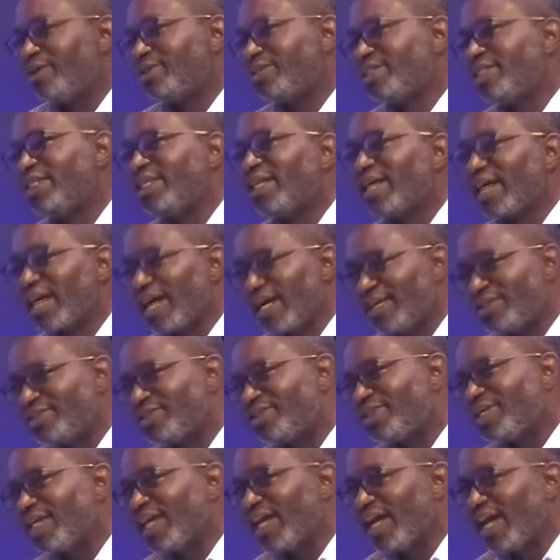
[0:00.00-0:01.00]
in the
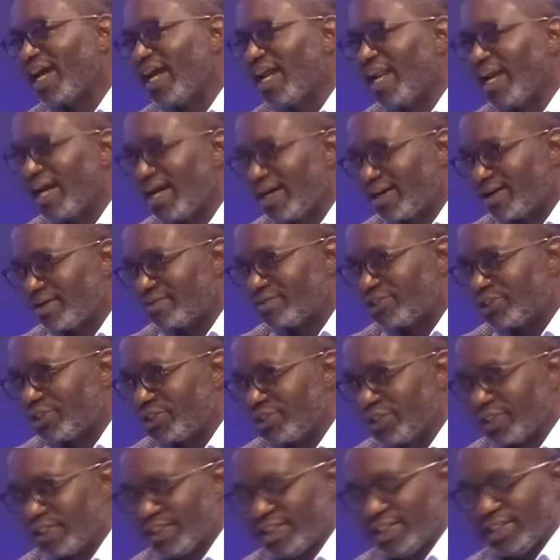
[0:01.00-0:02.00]
country and lack of
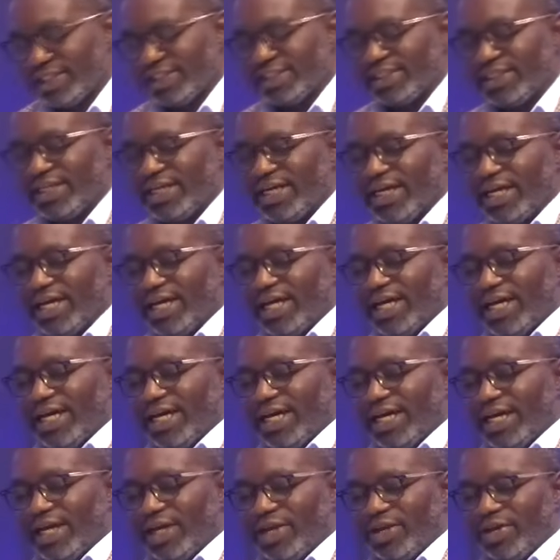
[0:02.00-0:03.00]
seriousness.
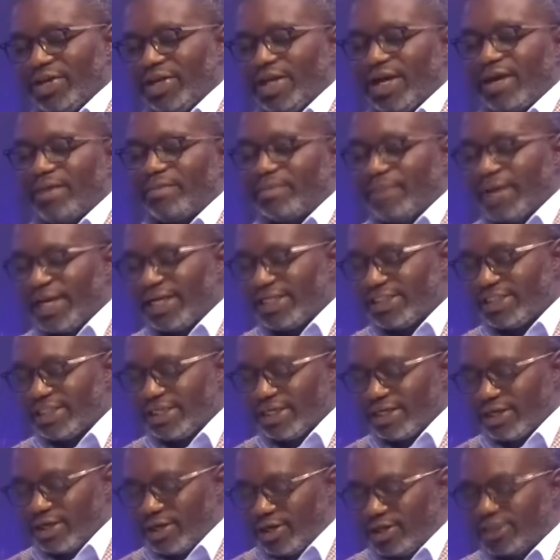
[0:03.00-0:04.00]
You know, there are
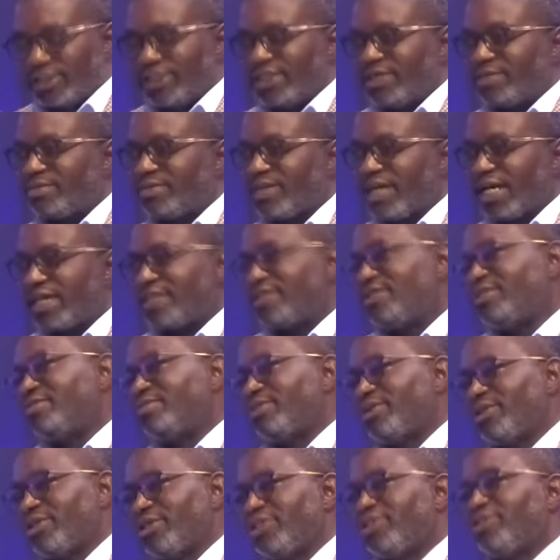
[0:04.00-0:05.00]
basic concepts like
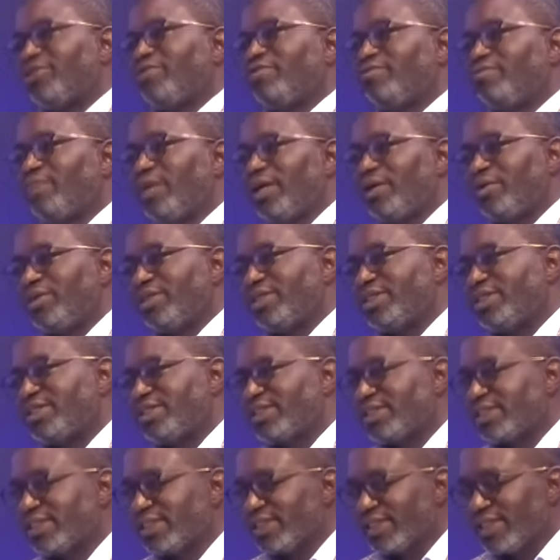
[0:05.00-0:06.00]
separation of powers,
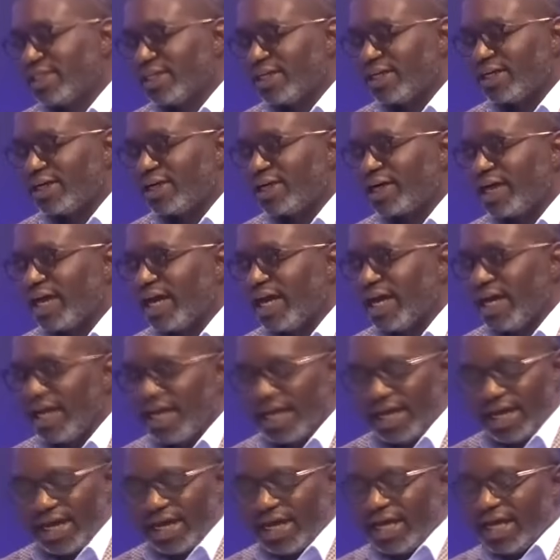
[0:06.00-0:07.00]
okay?
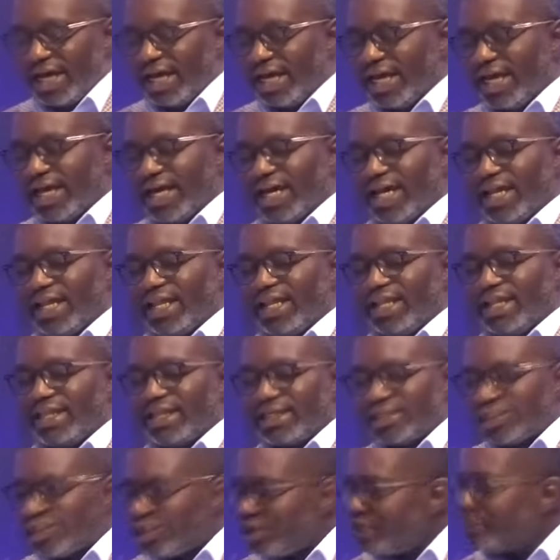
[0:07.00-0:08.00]
The
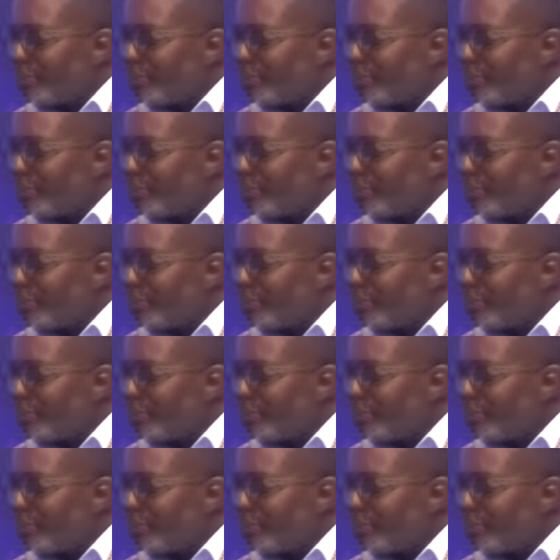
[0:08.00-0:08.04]
Chief